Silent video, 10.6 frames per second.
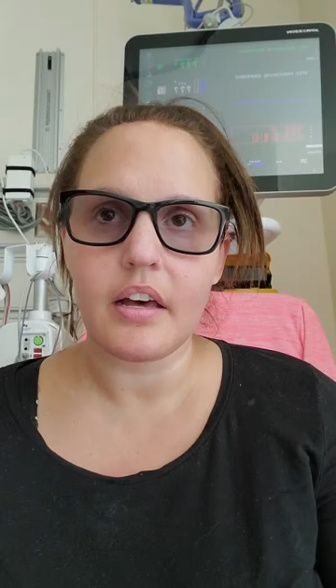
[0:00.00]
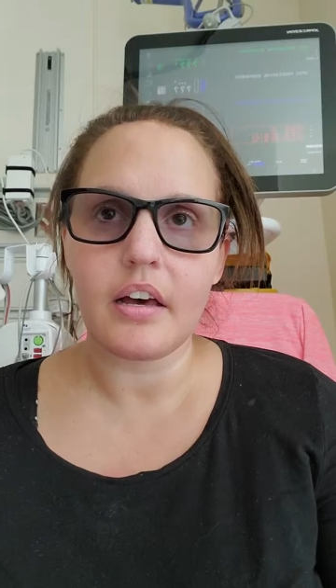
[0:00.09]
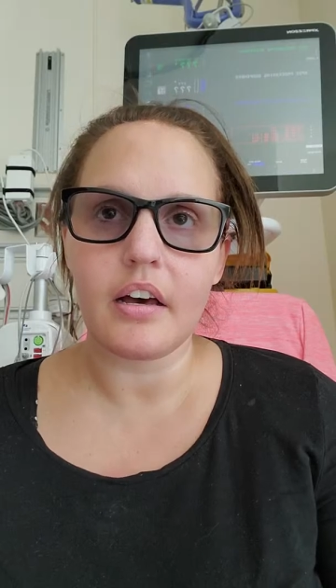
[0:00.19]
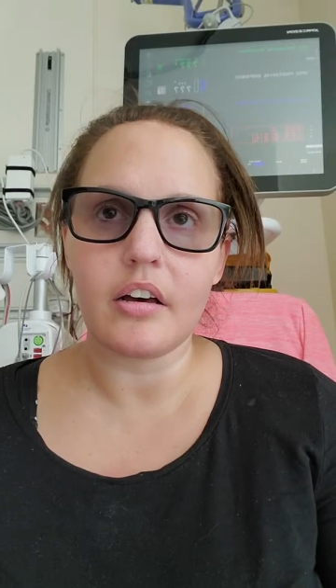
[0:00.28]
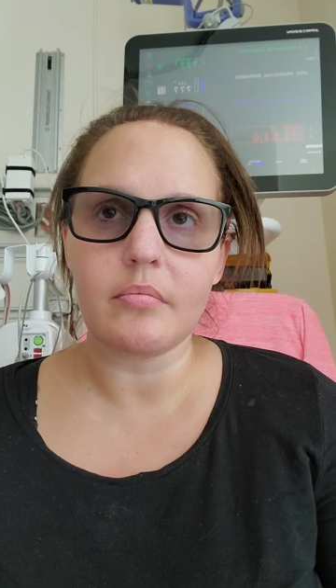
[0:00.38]

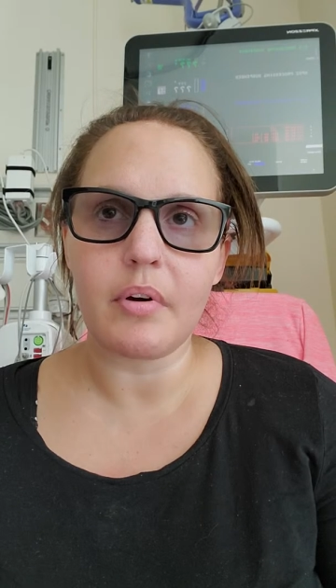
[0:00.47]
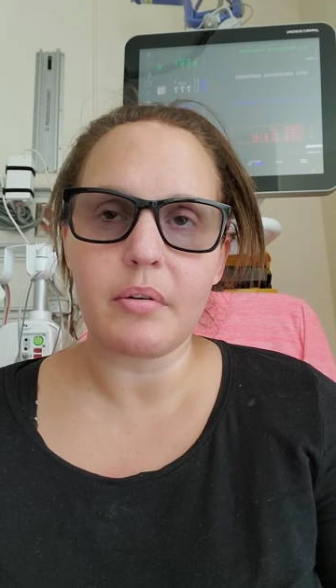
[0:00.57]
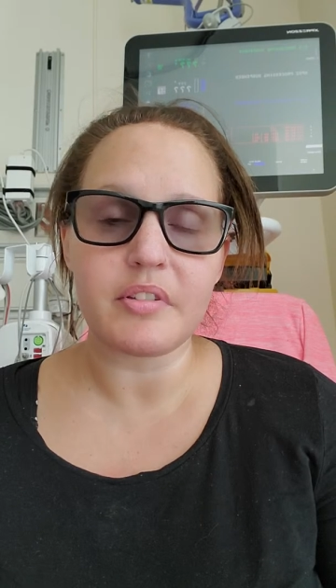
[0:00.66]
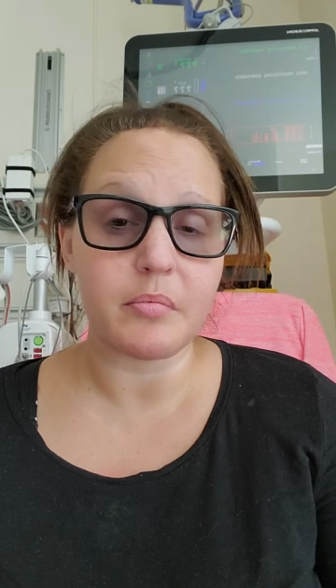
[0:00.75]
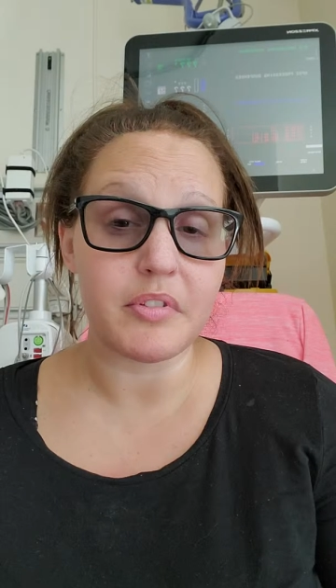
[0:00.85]
I
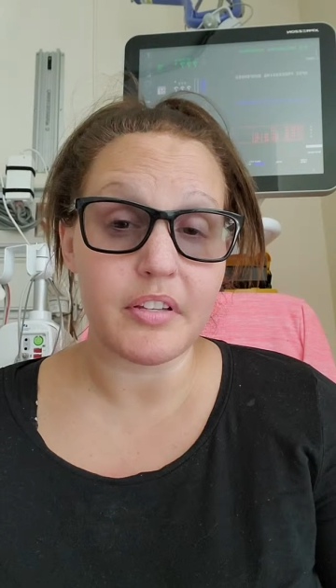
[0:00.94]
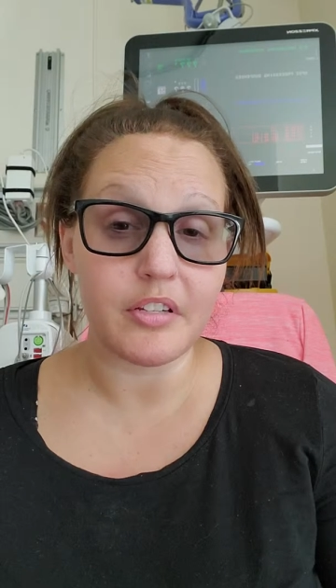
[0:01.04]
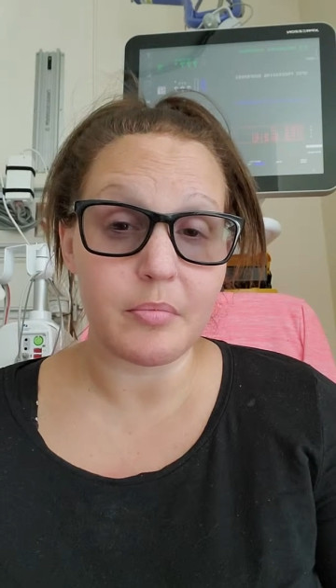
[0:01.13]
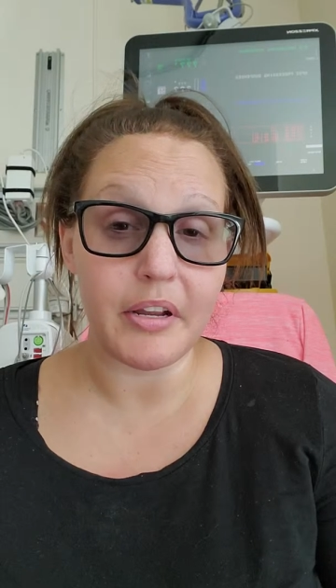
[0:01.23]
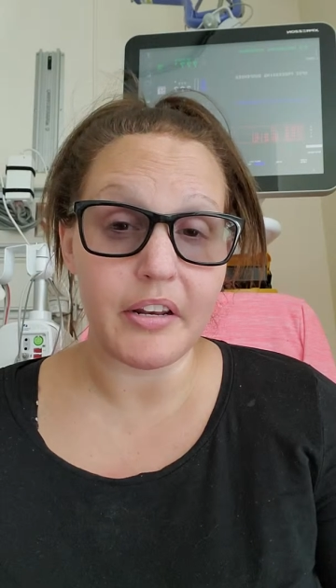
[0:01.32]
was almost
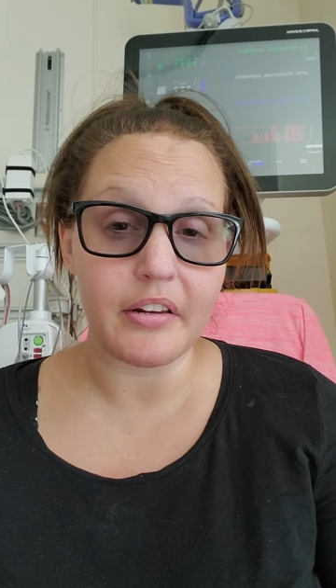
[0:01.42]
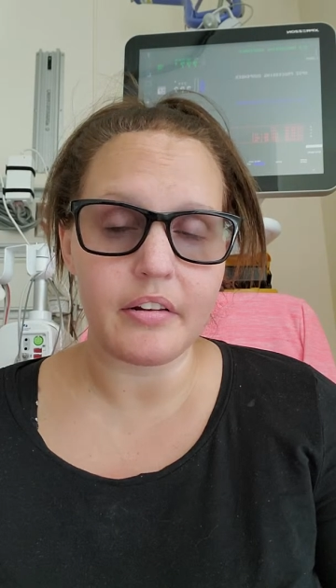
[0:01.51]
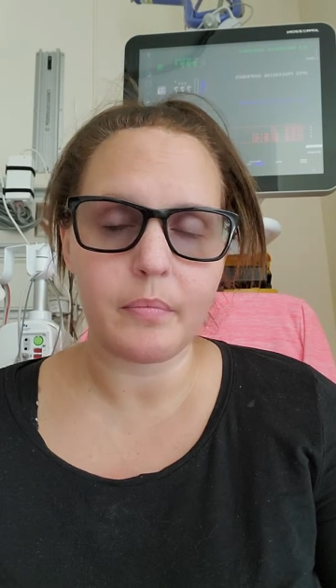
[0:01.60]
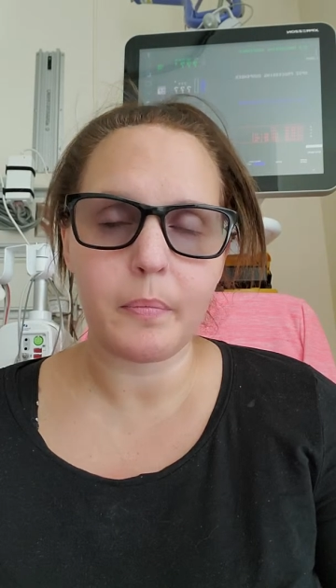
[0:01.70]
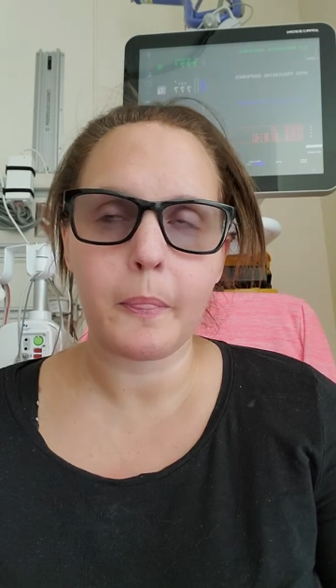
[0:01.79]
intubated,
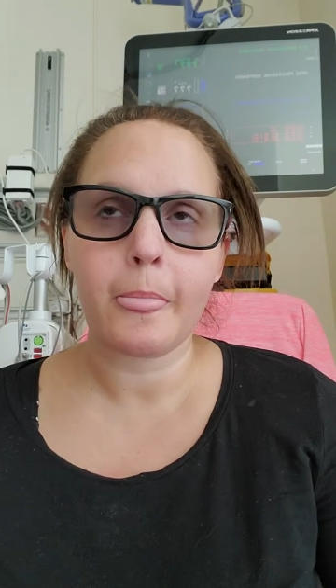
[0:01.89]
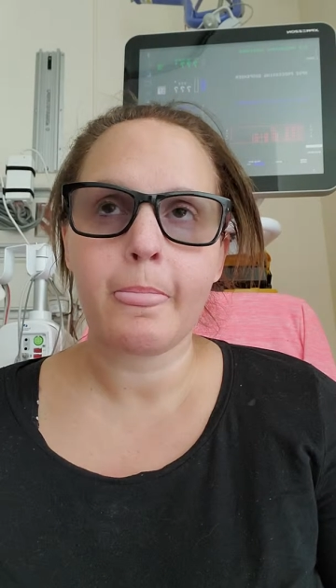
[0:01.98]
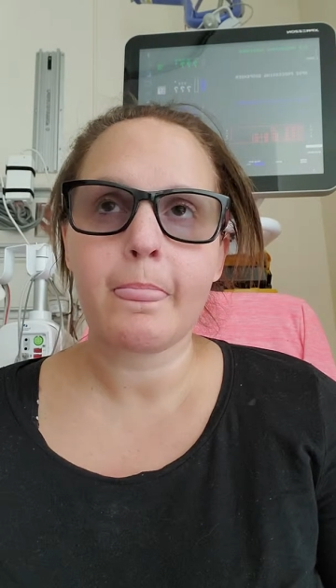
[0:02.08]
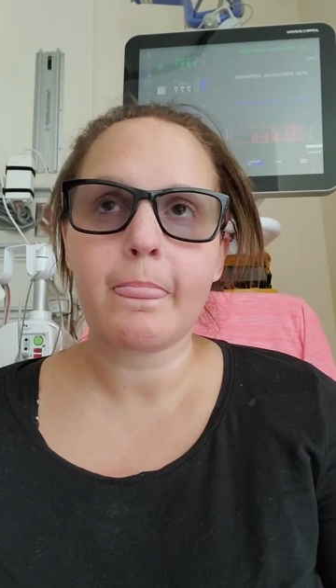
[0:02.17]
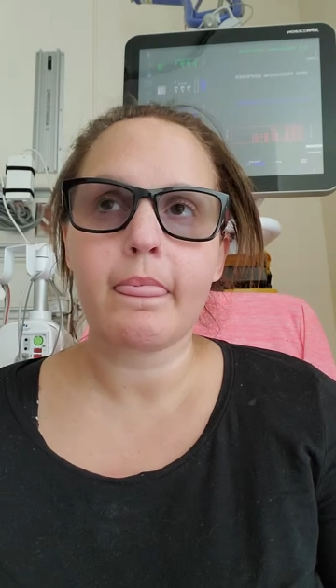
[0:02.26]

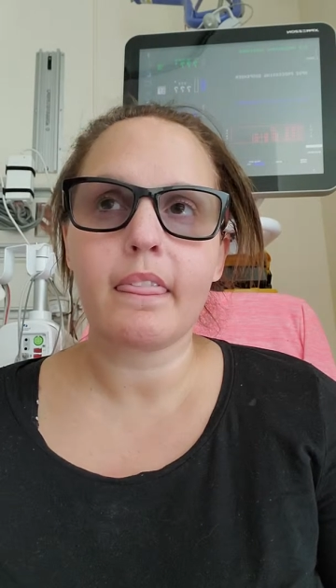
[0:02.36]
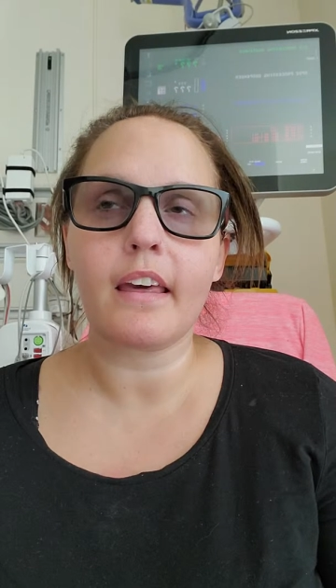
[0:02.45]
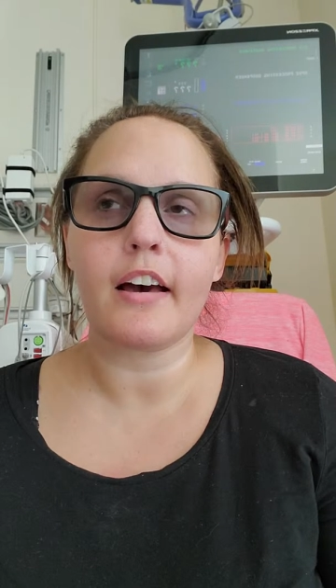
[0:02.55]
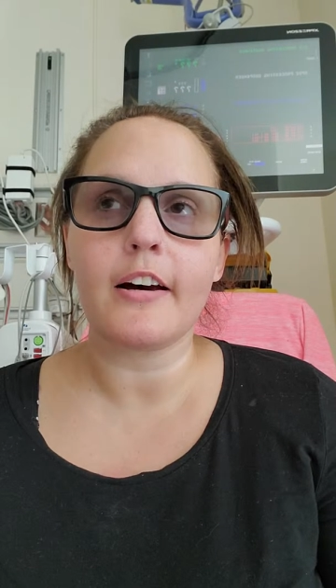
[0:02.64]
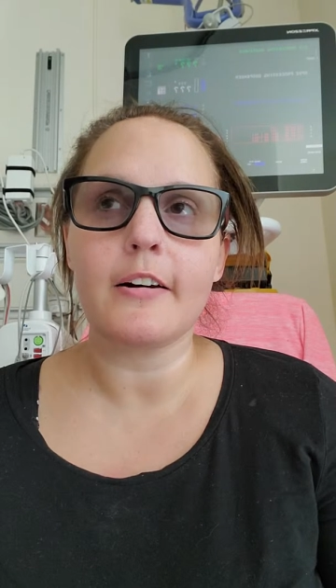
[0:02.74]

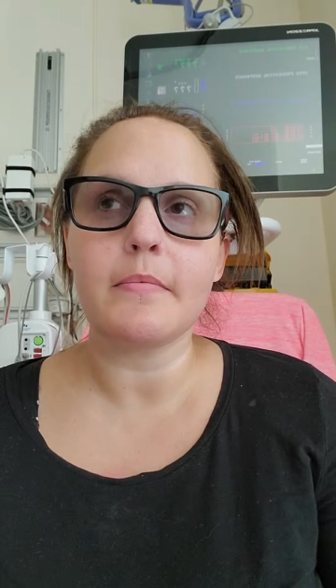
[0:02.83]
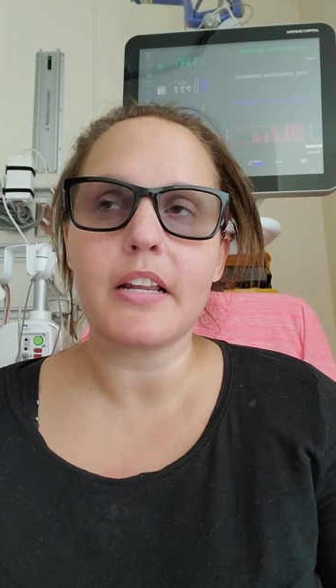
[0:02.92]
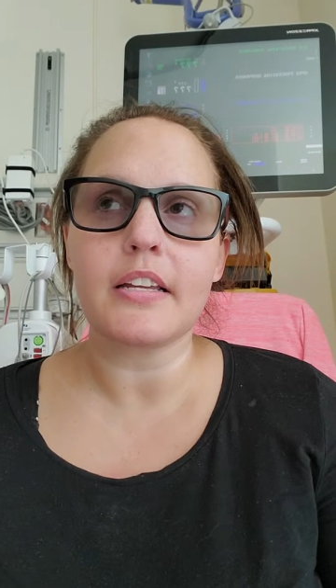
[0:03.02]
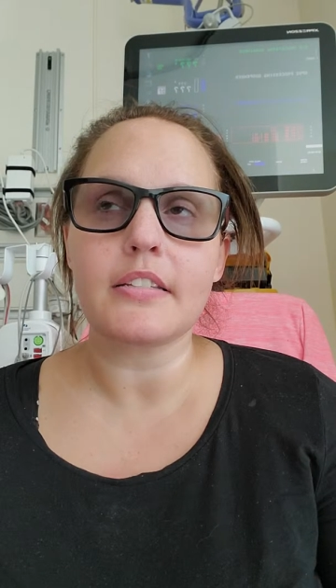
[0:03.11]
and I